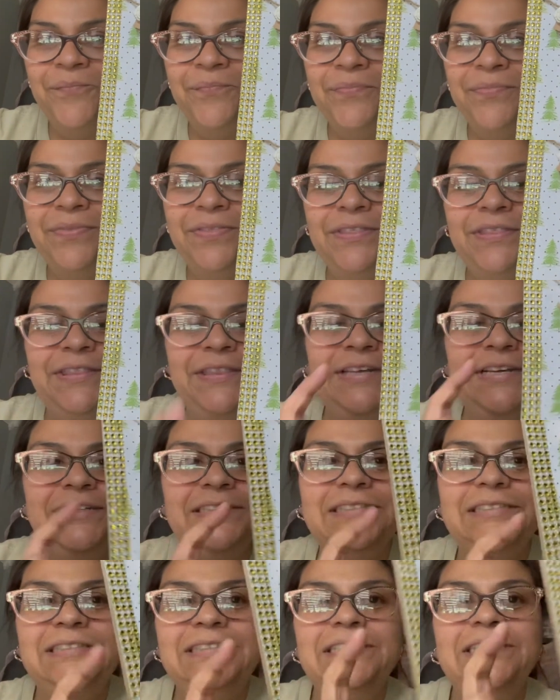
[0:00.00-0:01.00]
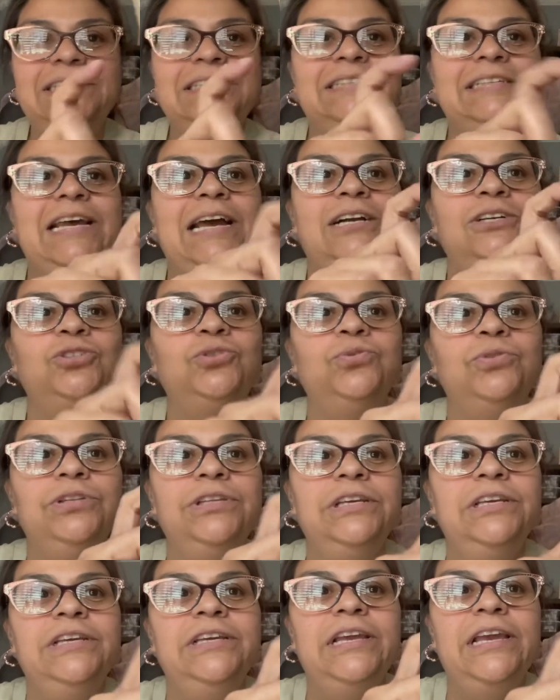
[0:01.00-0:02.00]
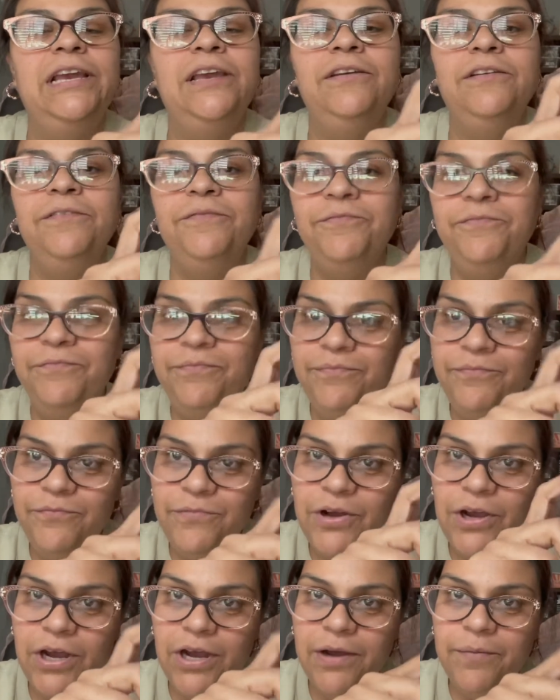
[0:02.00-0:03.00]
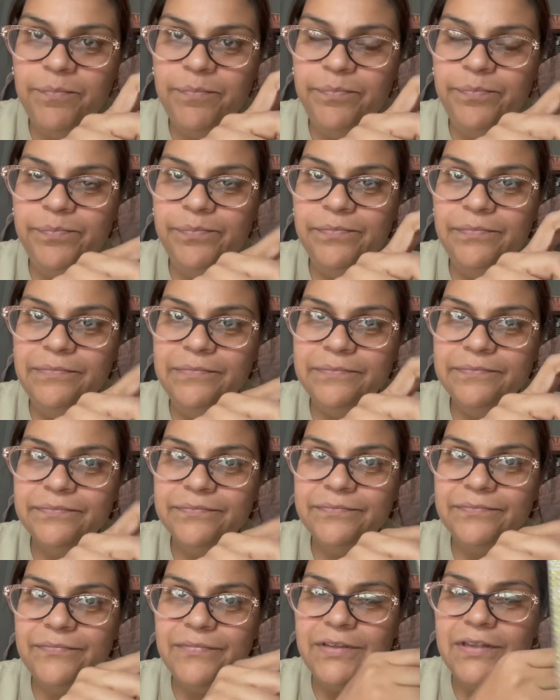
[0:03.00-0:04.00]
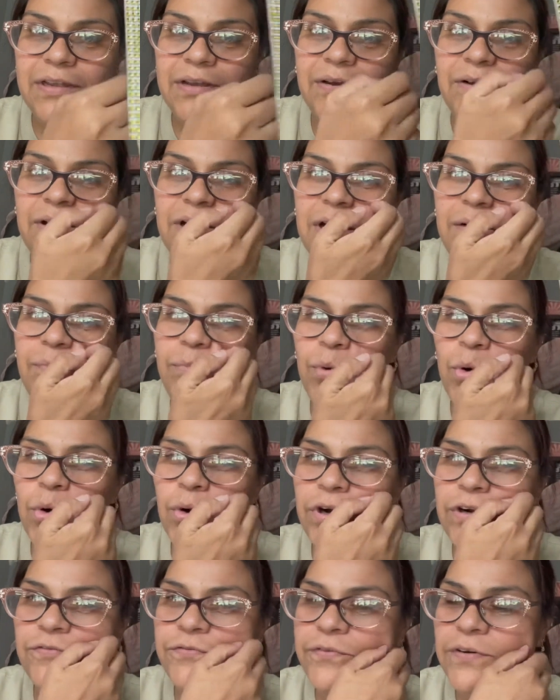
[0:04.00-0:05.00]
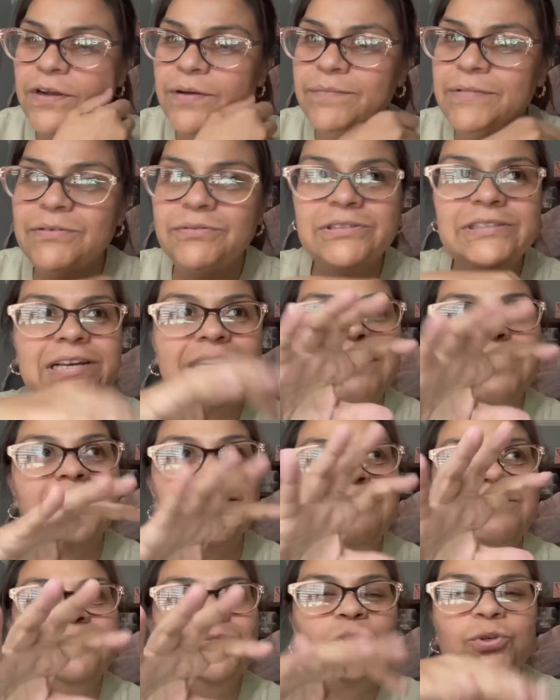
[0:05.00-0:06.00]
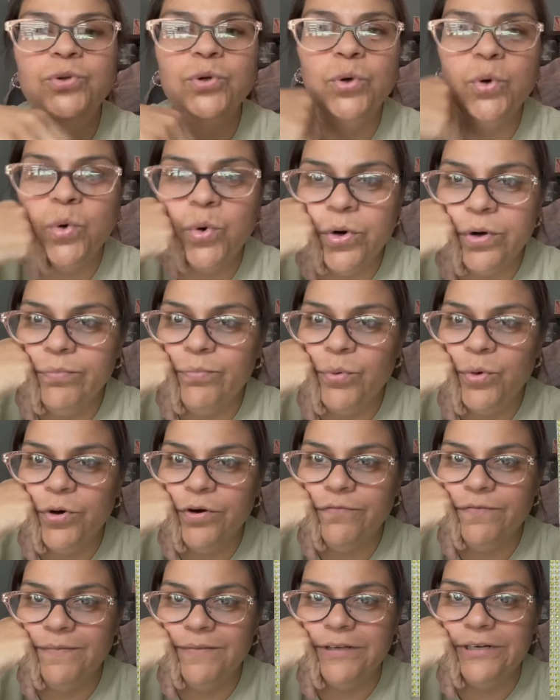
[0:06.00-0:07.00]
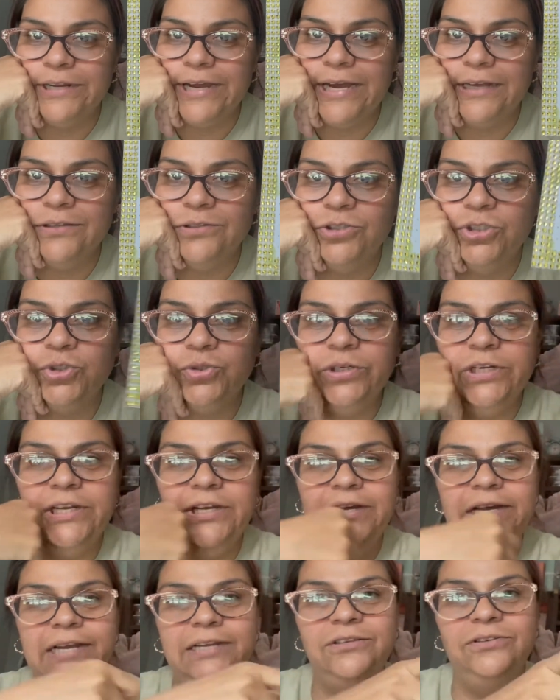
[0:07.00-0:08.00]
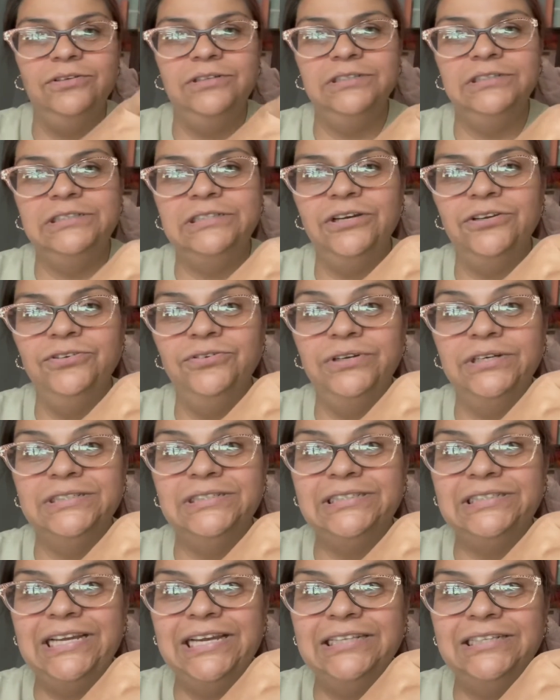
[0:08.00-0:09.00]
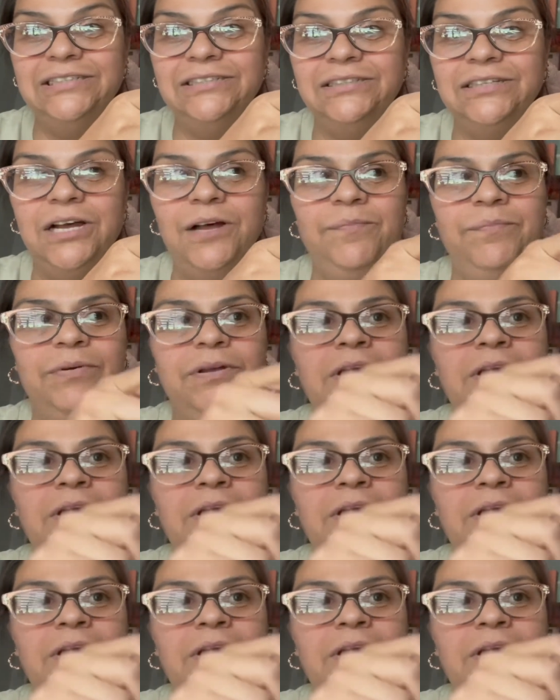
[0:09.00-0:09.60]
This is actually a board from, it was like a unicorn board from the Dollar Tree, and you can tell you can stand this up.